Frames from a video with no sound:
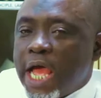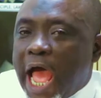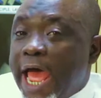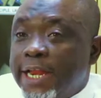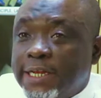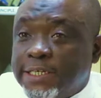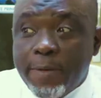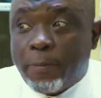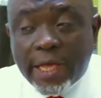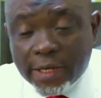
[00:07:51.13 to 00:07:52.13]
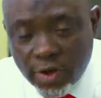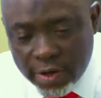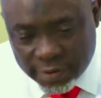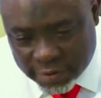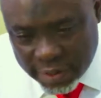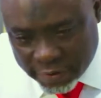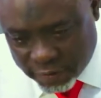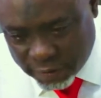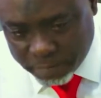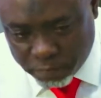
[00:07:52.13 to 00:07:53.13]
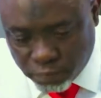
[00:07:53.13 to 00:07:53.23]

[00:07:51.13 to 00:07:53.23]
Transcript: And the implication is this: